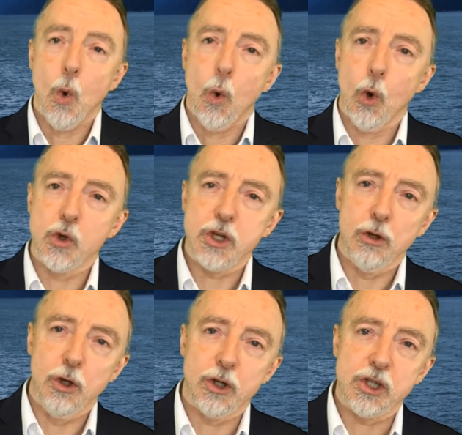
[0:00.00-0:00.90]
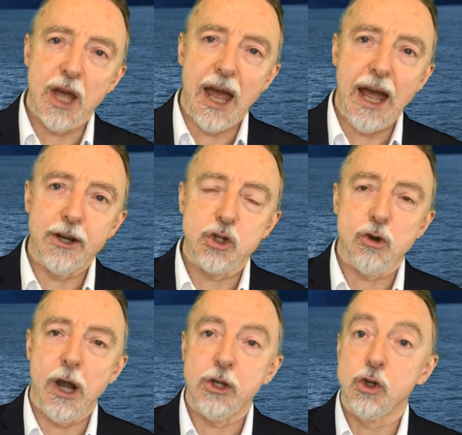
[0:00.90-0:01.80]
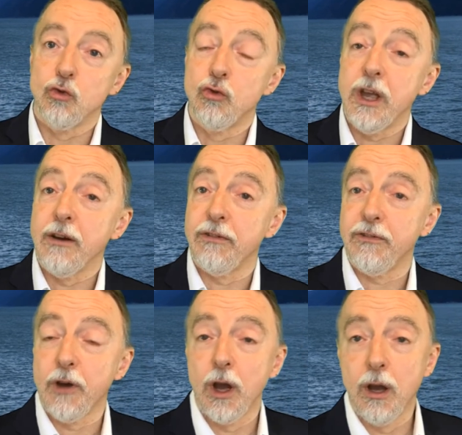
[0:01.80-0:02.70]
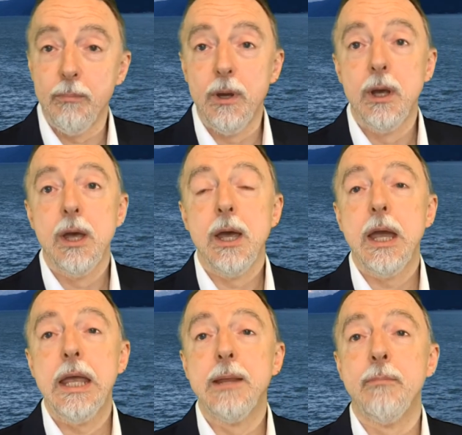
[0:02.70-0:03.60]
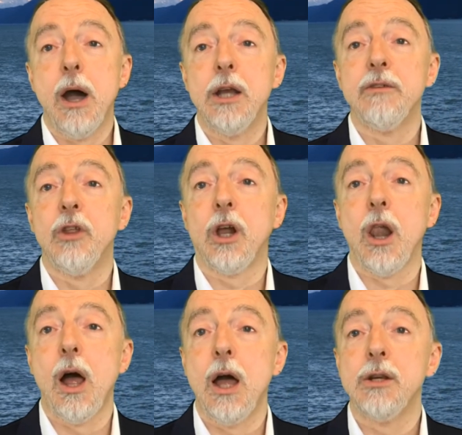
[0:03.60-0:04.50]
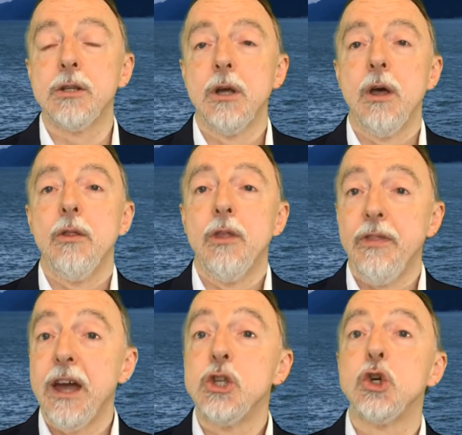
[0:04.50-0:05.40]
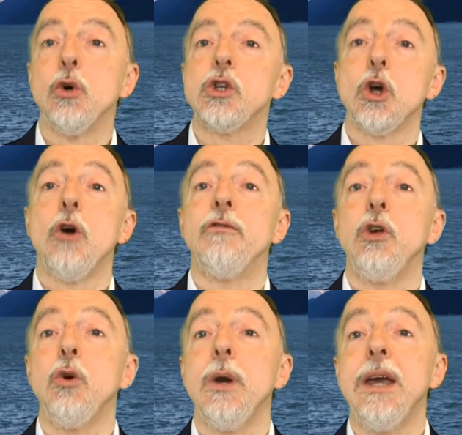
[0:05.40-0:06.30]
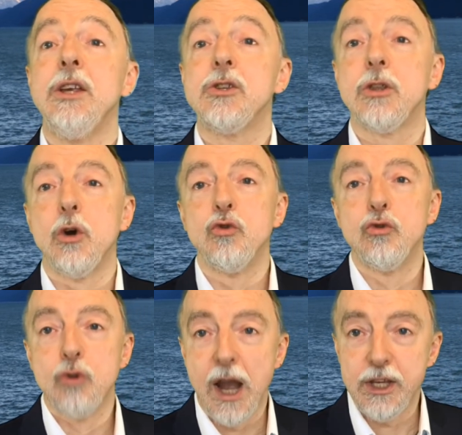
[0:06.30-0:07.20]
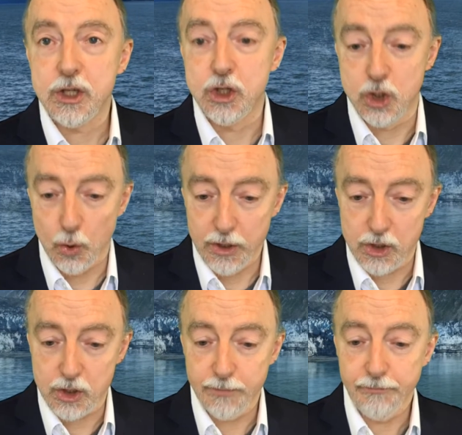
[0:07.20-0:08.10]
We also looked at trying to reaffirm in the mind of the client that their choice of you is the right choice,